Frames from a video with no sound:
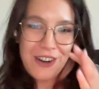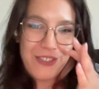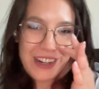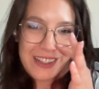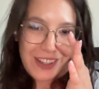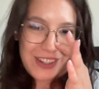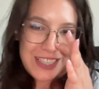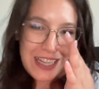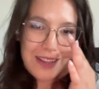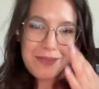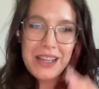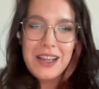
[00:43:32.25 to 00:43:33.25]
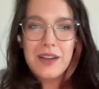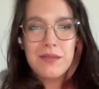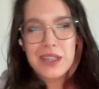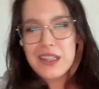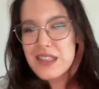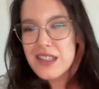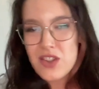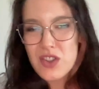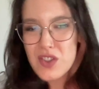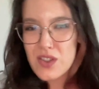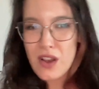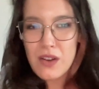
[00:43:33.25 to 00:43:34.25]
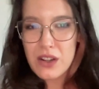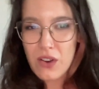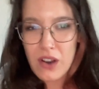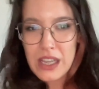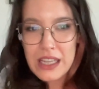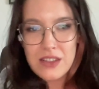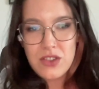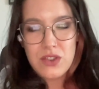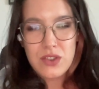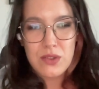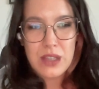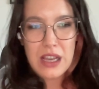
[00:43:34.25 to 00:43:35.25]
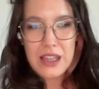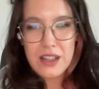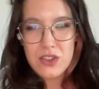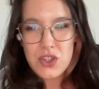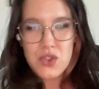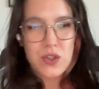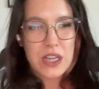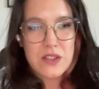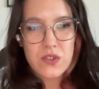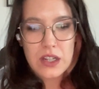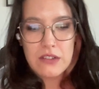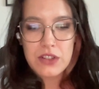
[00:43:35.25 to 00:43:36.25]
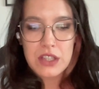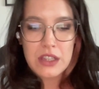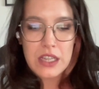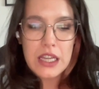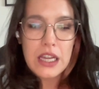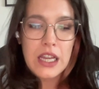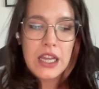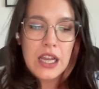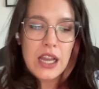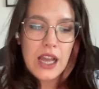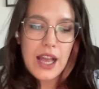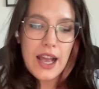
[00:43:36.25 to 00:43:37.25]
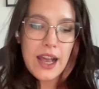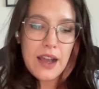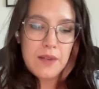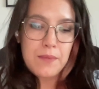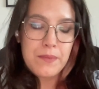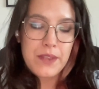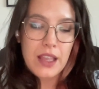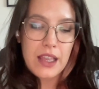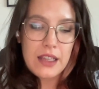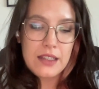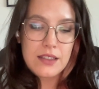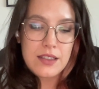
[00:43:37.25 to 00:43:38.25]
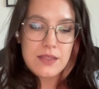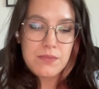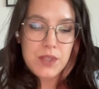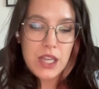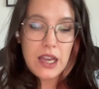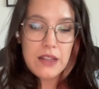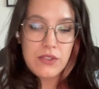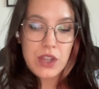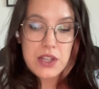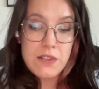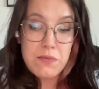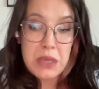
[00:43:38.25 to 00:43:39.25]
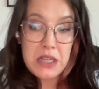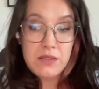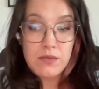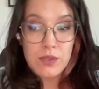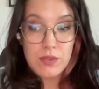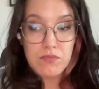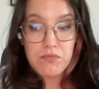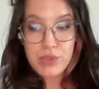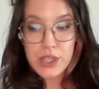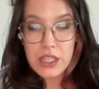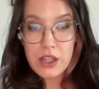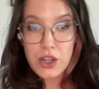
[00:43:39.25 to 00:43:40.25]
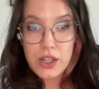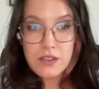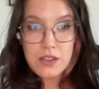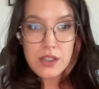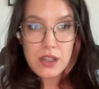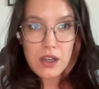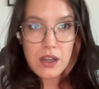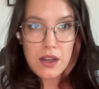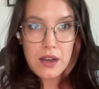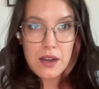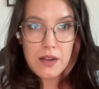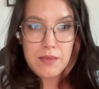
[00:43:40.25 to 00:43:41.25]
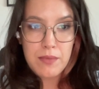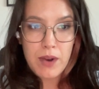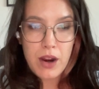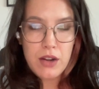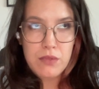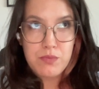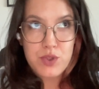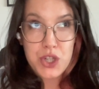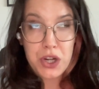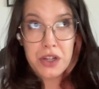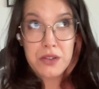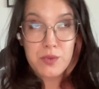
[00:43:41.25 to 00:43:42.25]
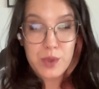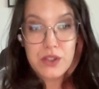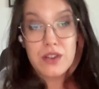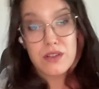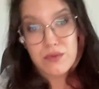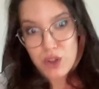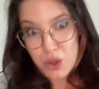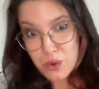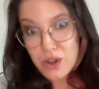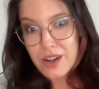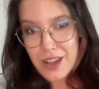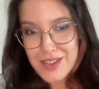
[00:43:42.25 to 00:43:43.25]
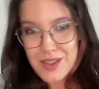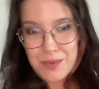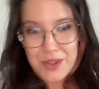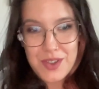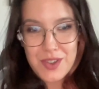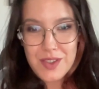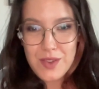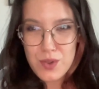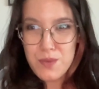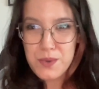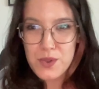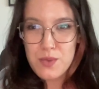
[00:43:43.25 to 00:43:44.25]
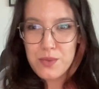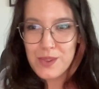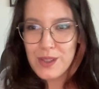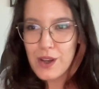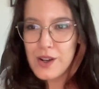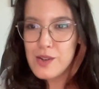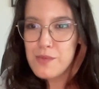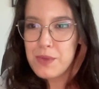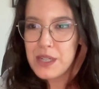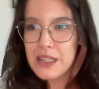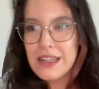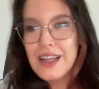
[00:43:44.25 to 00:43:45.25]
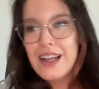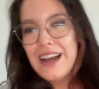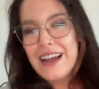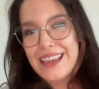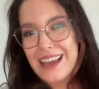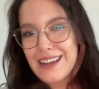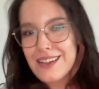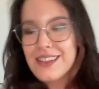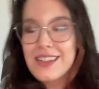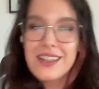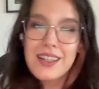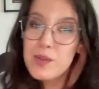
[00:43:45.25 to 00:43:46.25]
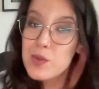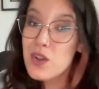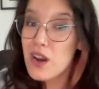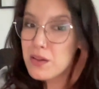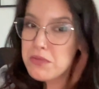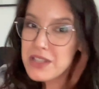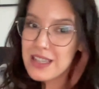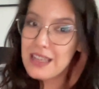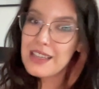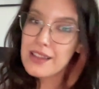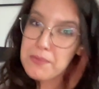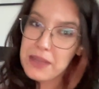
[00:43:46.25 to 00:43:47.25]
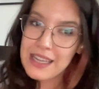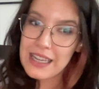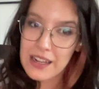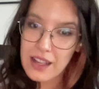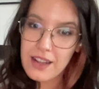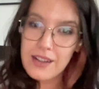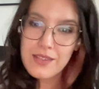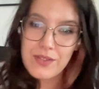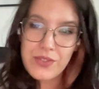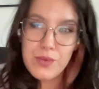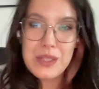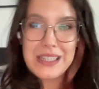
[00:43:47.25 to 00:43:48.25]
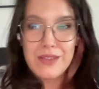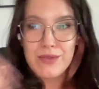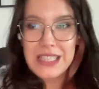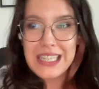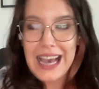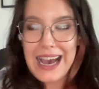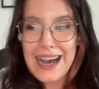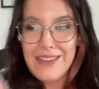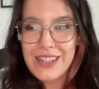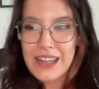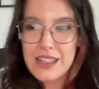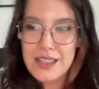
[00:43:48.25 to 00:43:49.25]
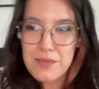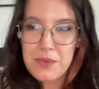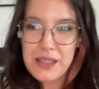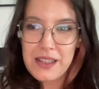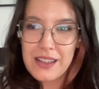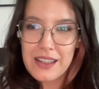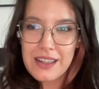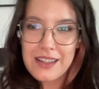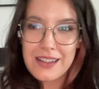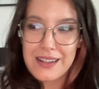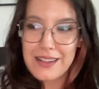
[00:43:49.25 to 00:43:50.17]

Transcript: for a very long time because it's just so annoying to do that and just transfer everything. And yeah, things have been pretty good. Our churn with the newer customers is super, super low. But again, it was our mistake in the beginning. We didn't really have an ICP, like,